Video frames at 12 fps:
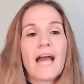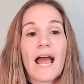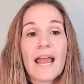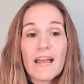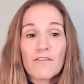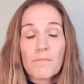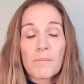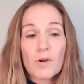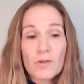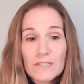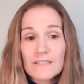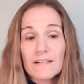I have
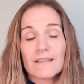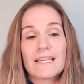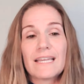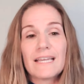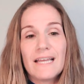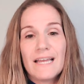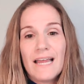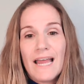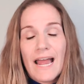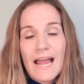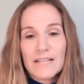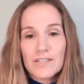personally
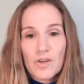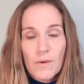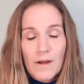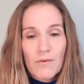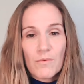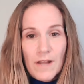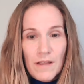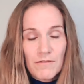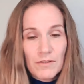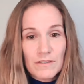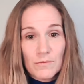had to go out when I was,